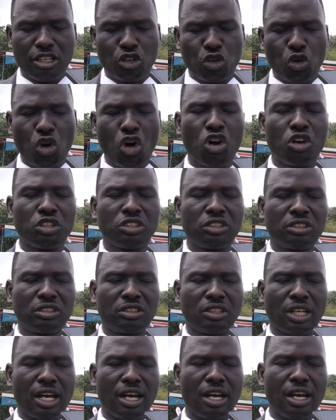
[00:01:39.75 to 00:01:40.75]

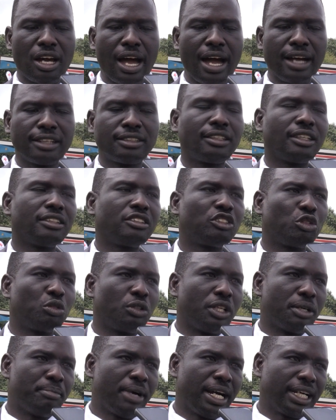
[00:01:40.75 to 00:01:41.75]
roads, access to
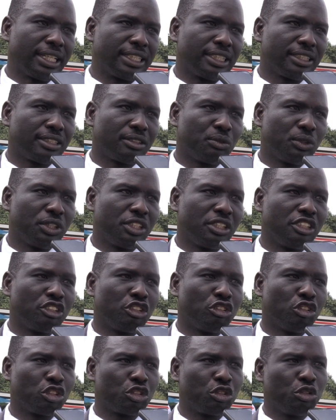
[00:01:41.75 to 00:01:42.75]
the market, which
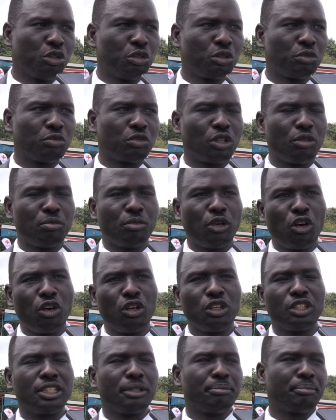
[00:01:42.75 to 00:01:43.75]
is not good from
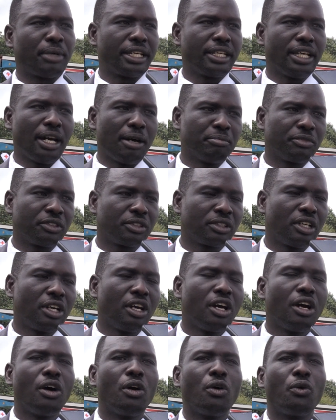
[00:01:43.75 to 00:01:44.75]
all the payams.
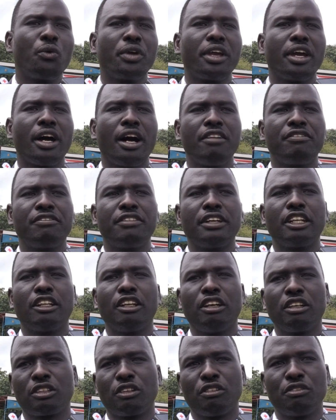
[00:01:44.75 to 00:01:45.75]
We have a
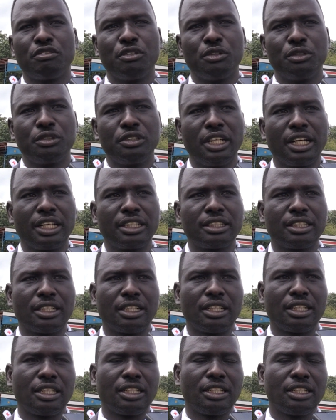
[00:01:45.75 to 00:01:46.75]
lot of food that
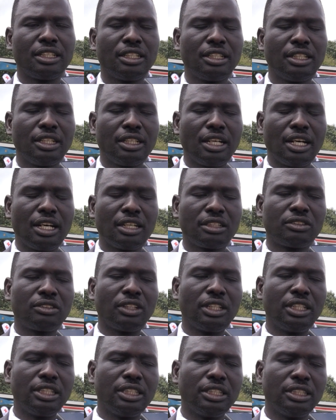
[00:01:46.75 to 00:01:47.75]

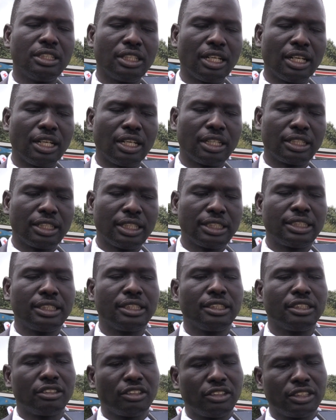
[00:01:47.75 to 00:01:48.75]
actually
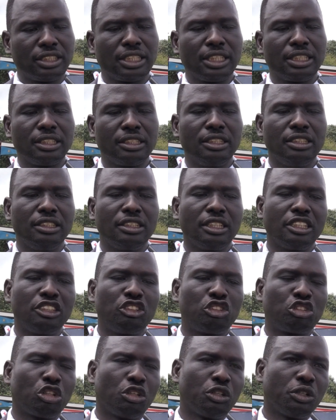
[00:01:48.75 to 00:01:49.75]
getting rotten in the
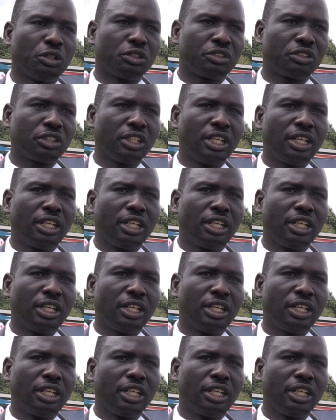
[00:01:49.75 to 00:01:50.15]
stores.